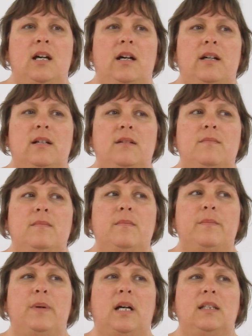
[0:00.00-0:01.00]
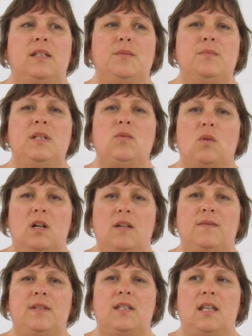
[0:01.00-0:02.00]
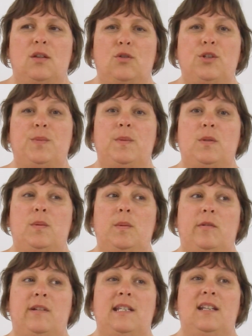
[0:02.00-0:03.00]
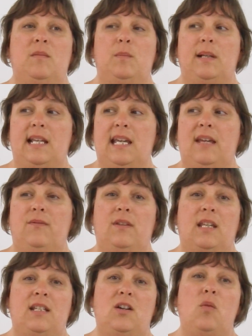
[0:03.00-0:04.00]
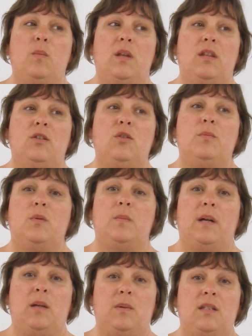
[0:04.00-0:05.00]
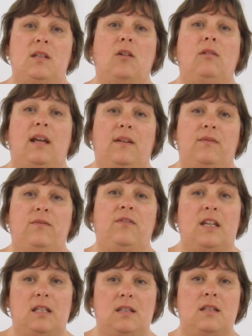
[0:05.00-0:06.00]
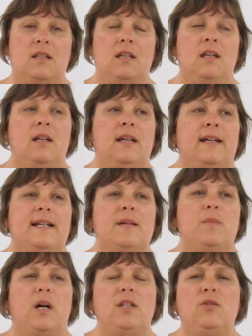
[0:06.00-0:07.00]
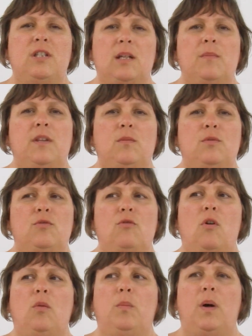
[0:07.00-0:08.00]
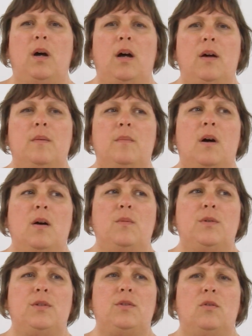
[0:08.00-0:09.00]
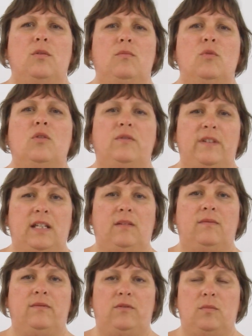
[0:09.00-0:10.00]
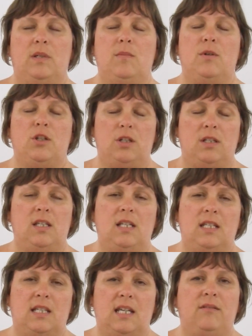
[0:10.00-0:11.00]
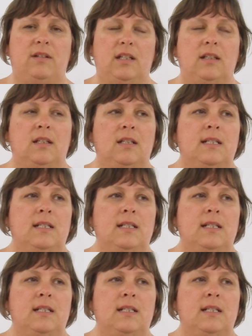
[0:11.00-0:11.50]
But the midwives in the hospital we were in didn't believe, and they told me that newborn babies don't have fits. But I knew something was wrong, but I was on morphine from an emergency caesarean.